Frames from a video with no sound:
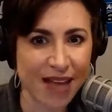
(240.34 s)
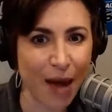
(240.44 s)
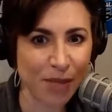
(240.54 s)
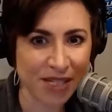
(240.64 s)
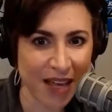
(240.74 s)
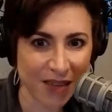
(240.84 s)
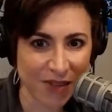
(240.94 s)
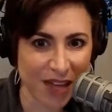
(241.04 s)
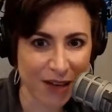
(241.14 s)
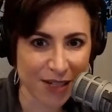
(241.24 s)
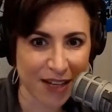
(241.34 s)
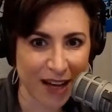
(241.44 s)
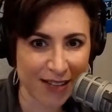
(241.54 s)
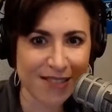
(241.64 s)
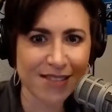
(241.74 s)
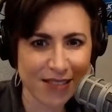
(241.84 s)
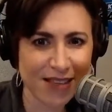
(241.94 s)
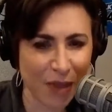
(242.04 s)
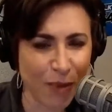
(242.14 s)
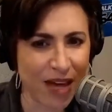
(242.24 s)
stabbed, it's death of 1,000 cuts,
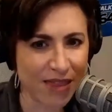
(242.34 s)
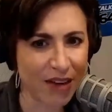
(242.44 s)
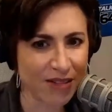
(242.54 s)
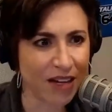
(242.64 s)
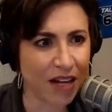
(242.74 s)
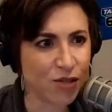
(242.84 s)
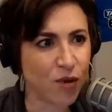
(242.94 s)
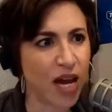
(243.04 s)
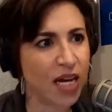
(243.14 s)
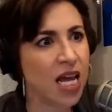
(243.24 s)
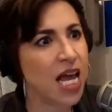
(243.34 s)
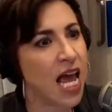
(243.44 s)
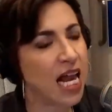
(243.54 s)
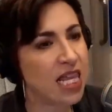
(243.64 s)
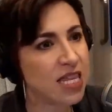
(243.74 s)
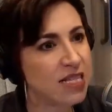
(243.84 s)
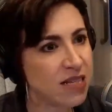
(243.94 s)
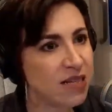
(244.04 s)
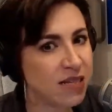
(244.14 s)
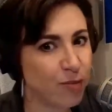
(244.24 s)
death by 1,000 cuts, right? And I think this
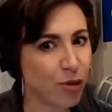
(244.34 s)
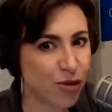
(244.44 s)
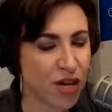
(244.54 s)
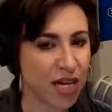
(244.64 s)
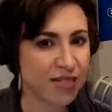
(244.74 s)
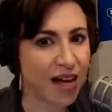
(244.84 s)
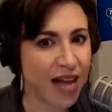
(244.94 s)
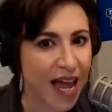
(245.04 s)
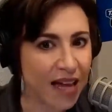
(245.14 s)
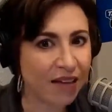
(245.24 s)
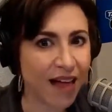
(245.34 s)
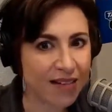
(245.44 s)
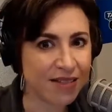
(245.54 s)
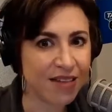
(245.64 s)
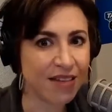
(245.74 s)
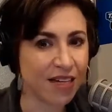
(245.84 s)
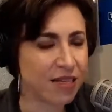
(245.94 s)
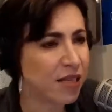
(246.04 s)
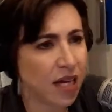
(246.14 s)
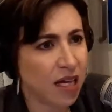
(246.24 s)
is a similar thing. It's not a glass ceiling.
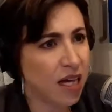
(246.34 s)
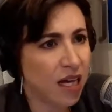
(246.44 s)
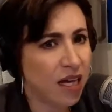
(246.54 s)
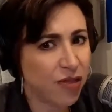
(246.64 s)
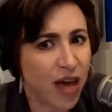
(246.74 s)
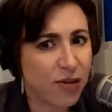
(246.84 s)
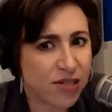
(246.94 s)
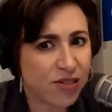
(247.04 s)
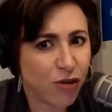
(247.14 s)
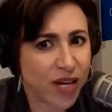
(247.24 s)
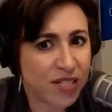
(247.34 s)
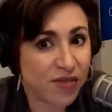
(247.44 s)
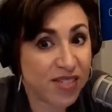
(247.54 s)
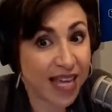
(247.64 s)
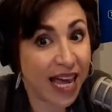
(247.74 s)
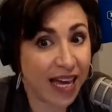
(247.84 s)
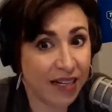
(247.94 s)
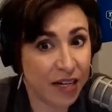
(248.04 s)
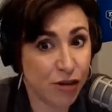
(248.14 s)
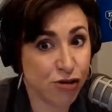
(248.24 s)
It's like 1,000 grains of
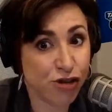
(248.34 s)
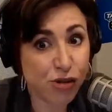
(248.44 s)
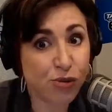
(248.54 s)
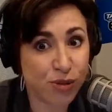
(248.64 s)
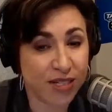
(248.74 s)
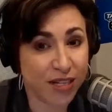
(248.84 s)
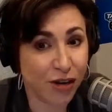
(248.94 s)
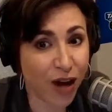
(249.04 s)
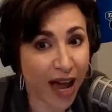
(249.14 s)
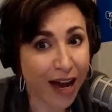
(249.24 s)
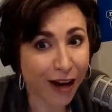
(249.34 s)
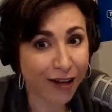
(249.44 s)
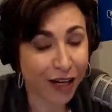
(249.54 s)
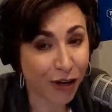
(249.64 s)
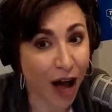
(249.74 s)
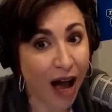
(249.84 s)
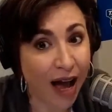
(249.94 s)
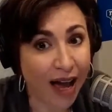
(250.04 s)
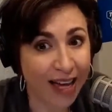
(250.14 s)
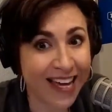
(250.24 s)
sand in your shoes and in your hair and in your
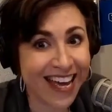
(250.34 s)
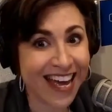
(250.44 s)
eye.